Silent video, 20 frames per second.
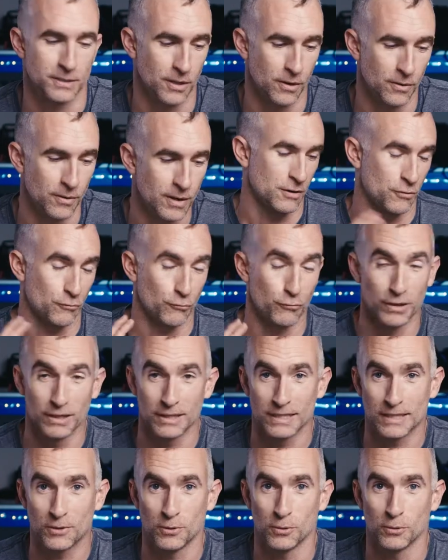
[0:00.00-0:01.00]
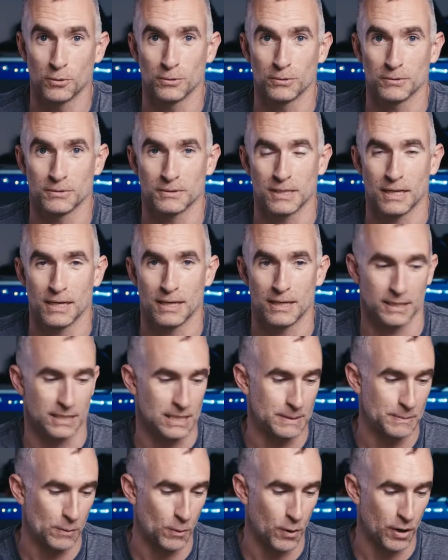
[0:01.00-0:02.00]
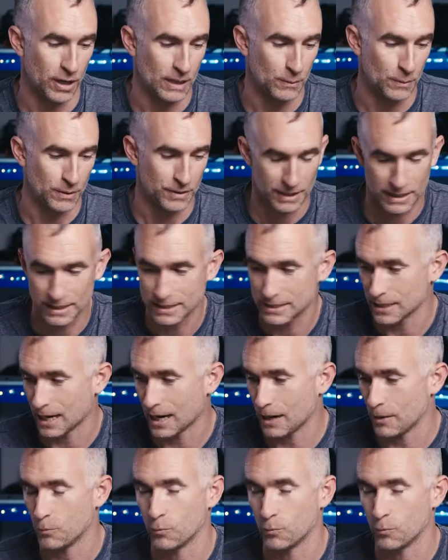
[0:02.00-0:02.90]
So really cool to be working with this.